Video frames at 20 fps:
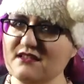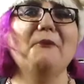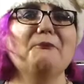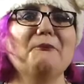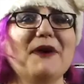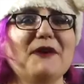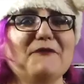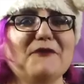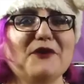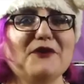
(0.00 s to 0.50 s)

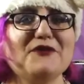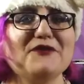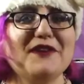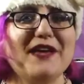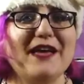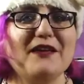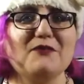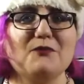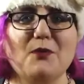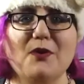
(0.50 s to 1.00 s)
My first
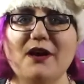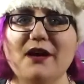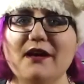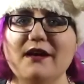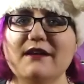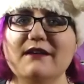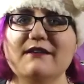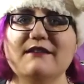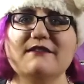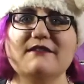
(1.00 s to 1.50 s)
guess
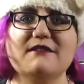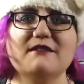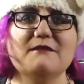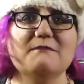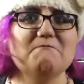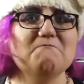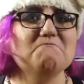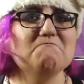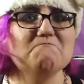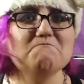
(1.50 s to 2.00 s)
was,
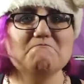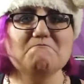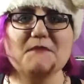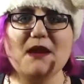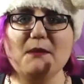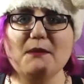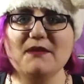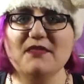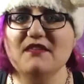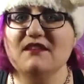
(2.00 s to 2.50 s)

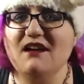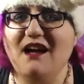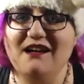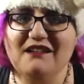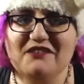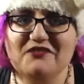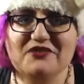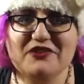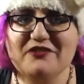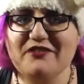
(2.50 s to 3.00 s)
maybe the
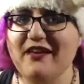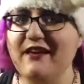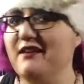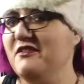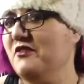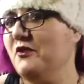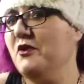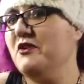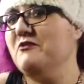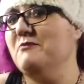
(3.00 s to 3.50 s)
Doctor just likes
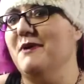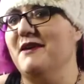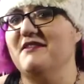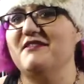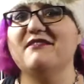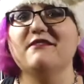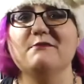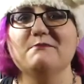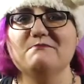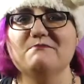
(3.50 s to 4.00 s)

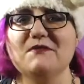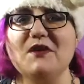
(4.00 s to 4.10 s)
Christmas.